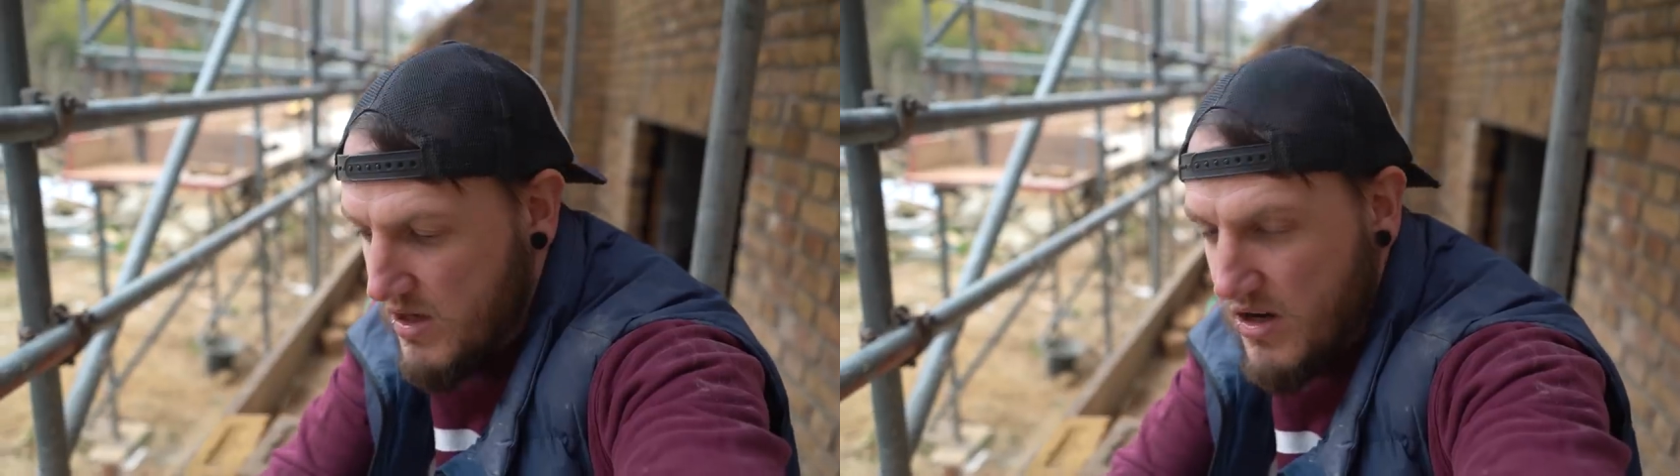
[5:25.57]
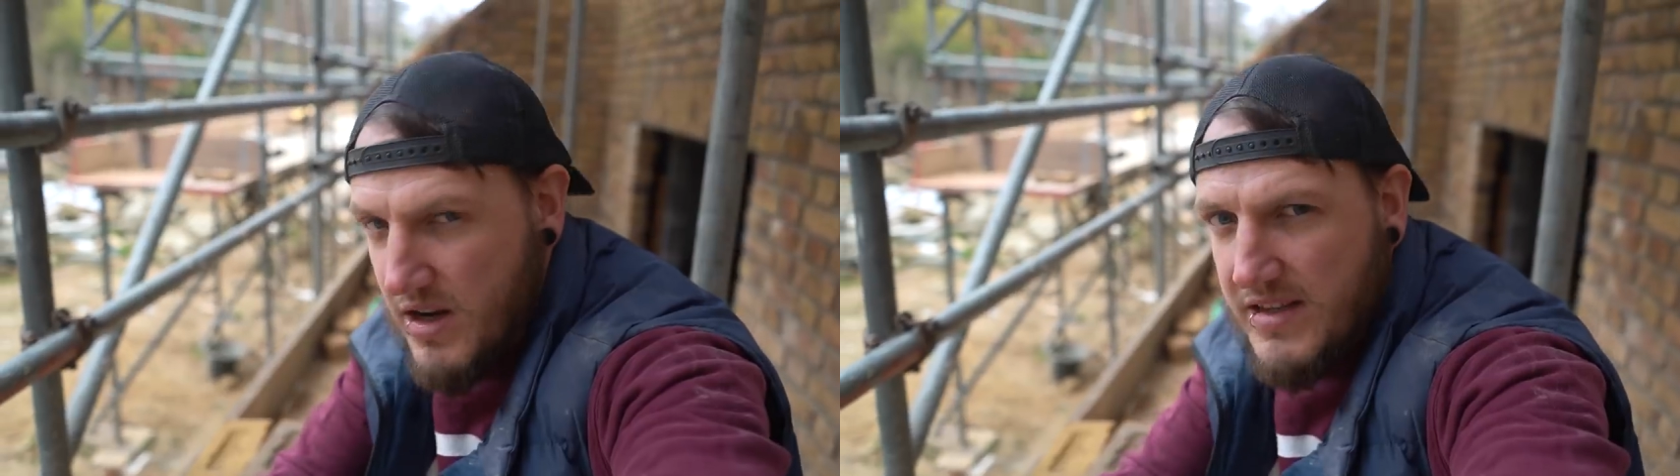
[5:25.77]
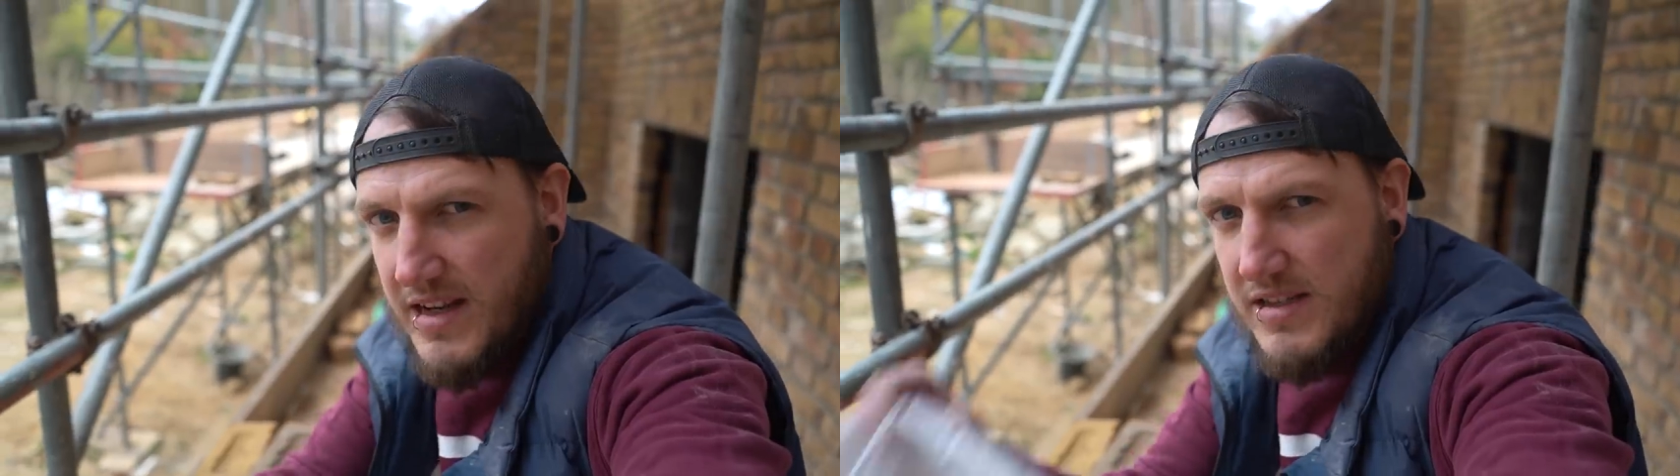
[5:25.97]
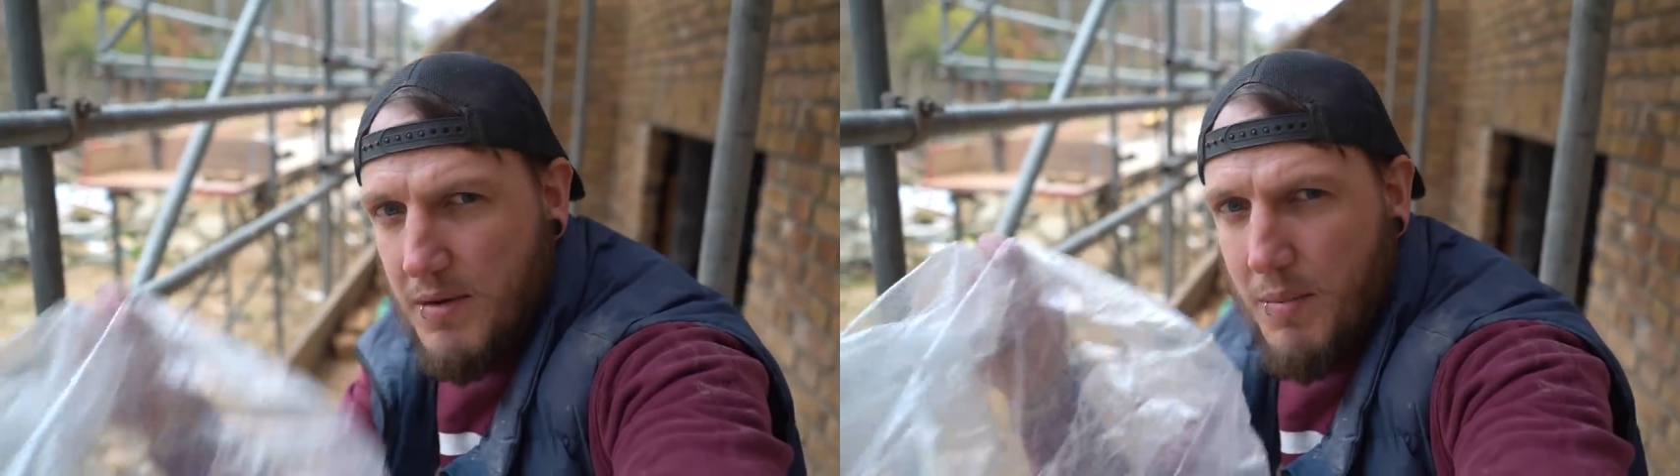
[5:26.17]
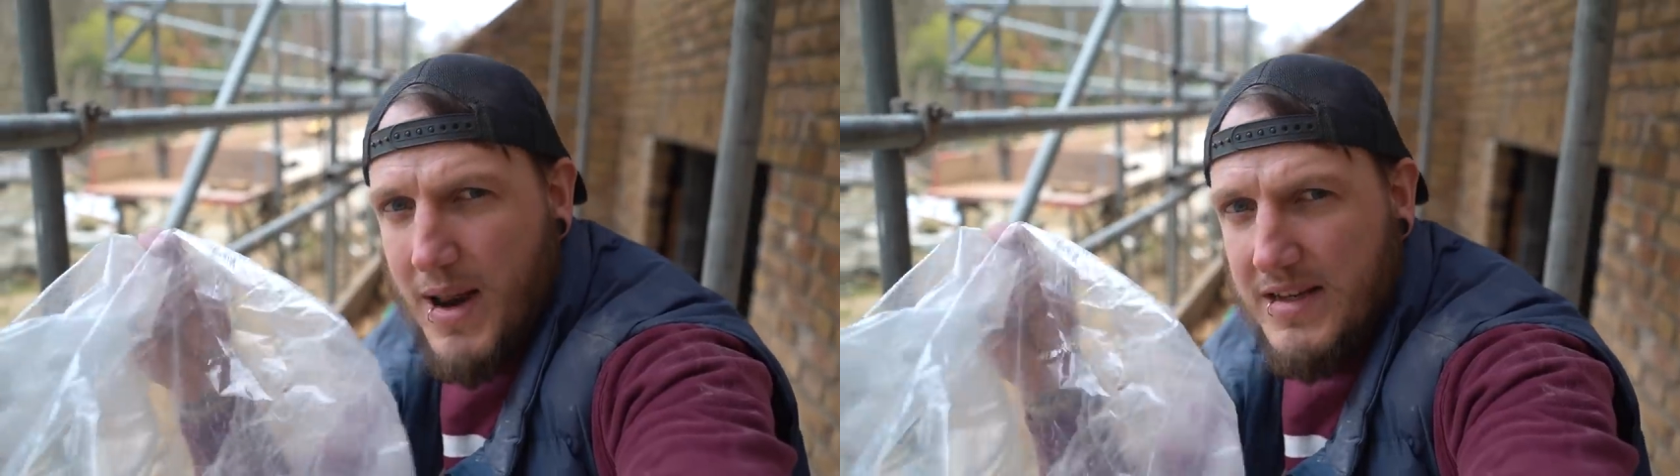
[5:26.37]
You need to get
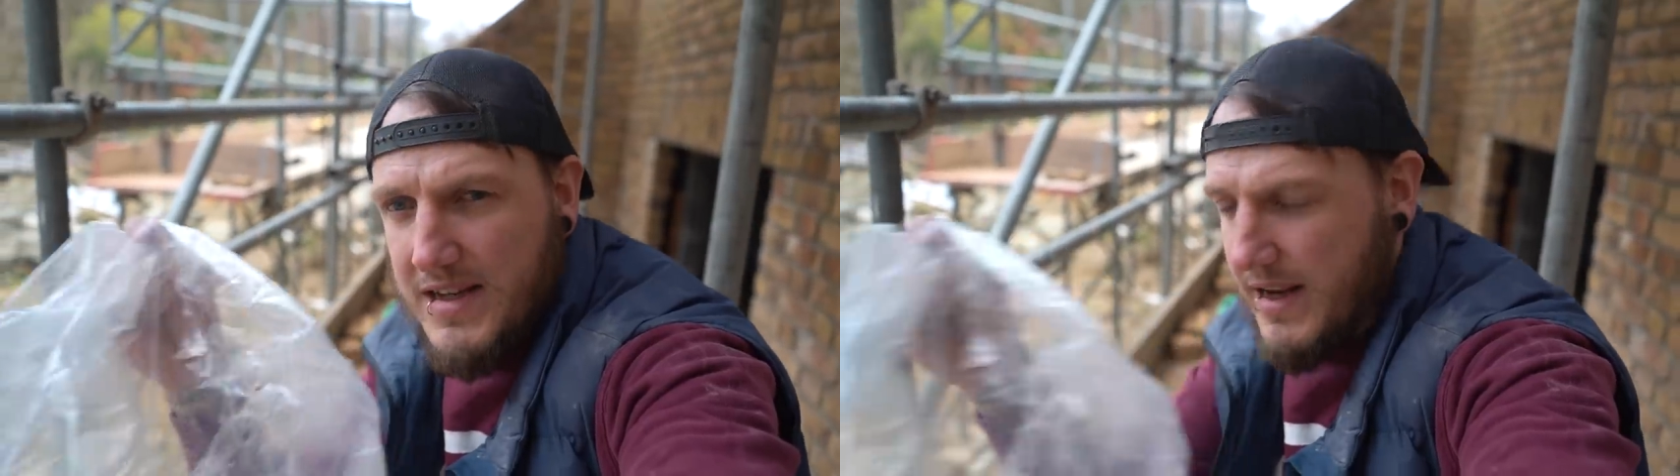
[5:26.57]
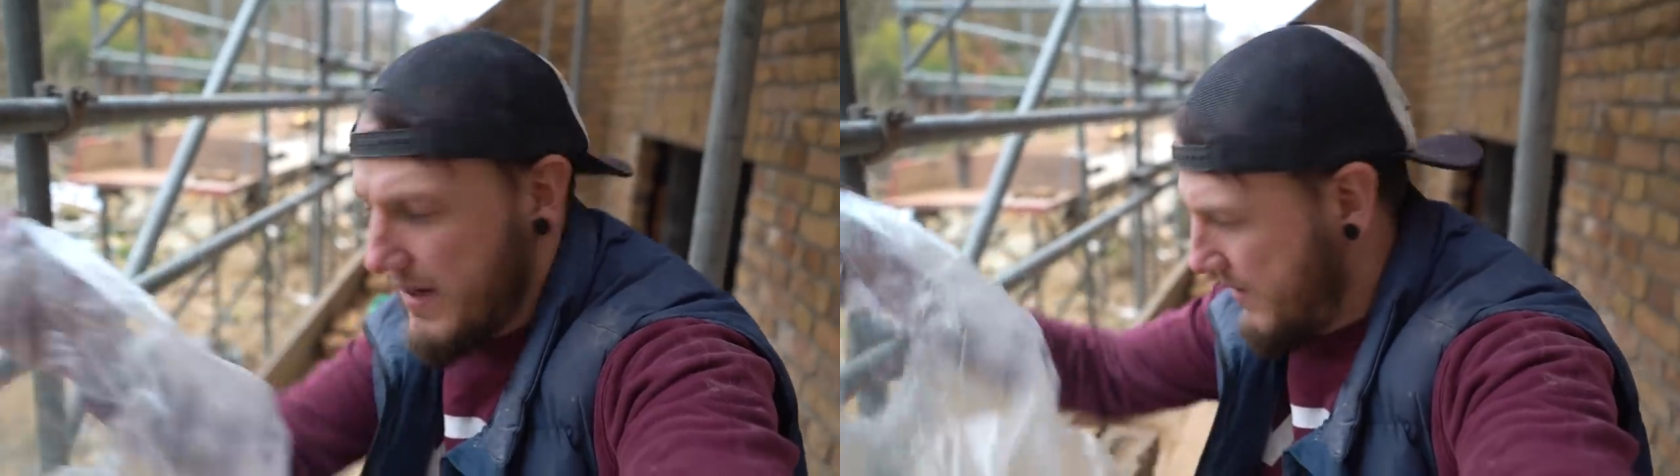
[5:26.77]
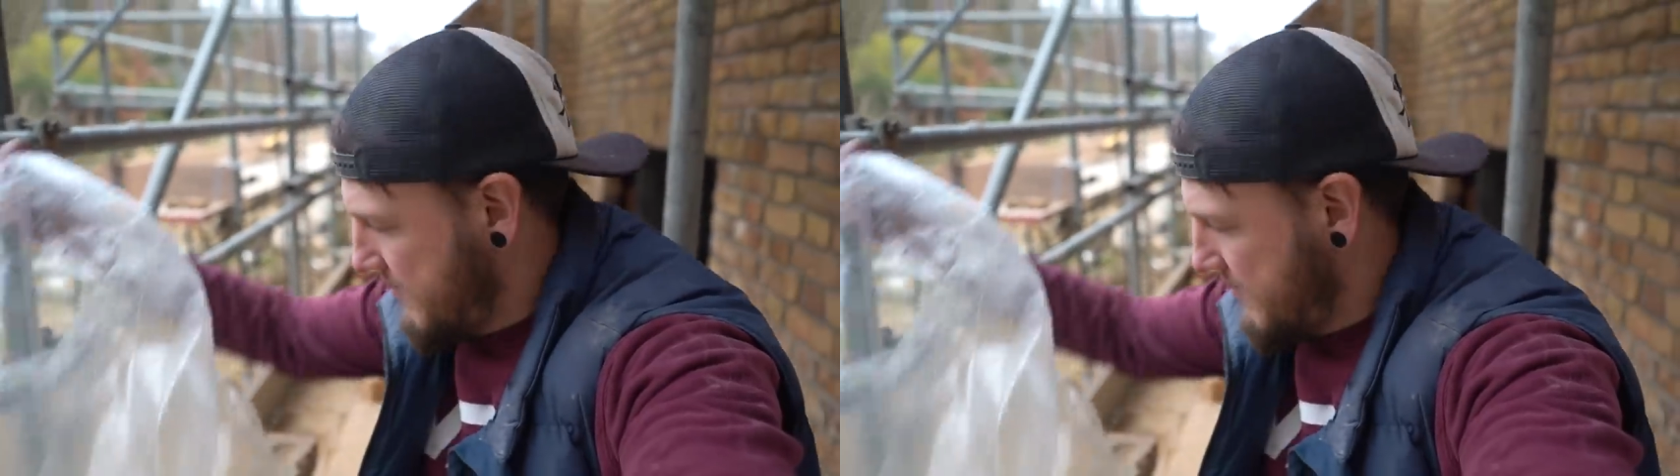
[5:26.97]
some plastic,